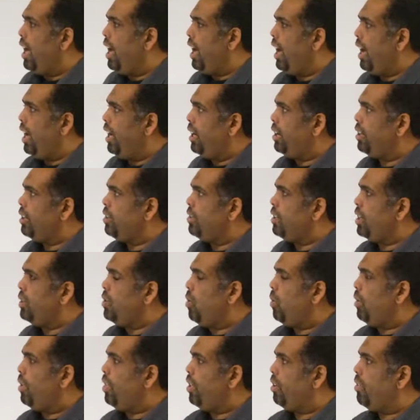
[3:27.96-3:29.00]
And in the
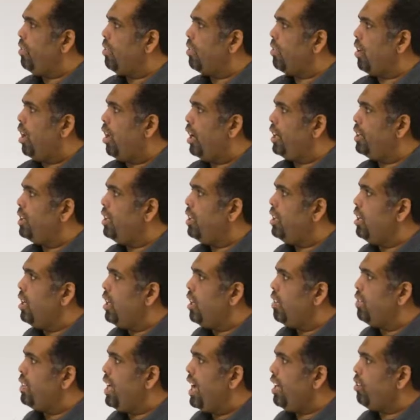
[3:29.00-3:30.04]
northern side,
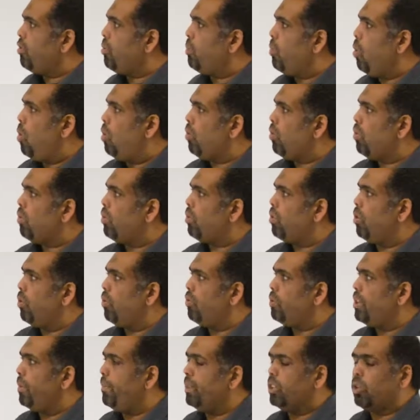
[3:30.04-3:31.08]
that's most
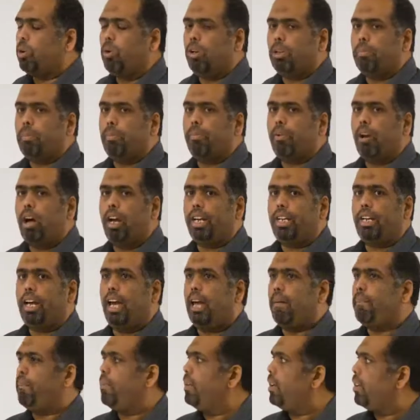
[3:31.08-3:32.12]
of the petroleum brine
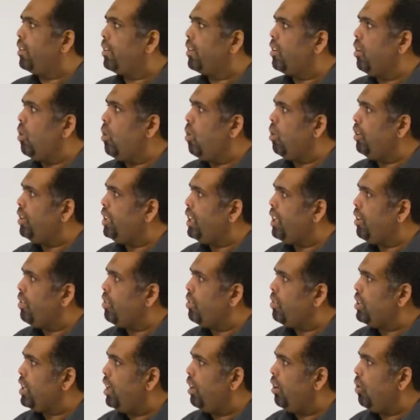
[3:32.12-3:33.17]
have all
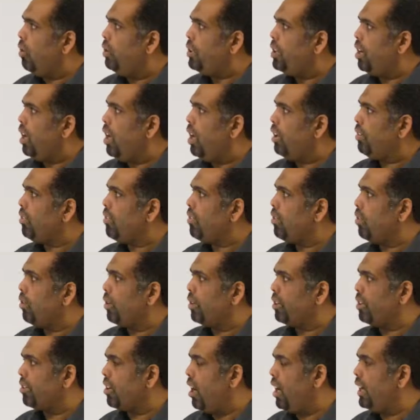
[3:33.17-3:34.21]
these yellow dots or
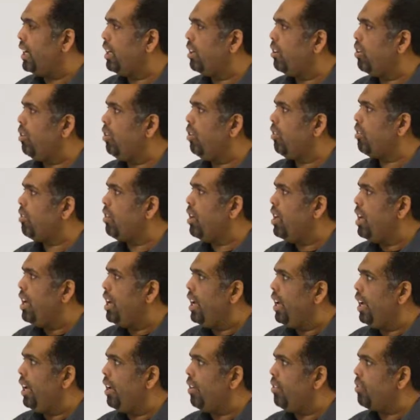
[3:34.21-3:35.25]
triangles
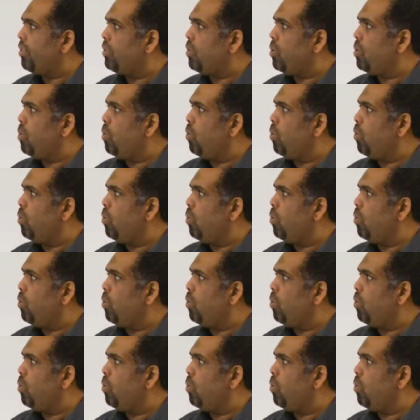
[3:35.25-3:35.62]
is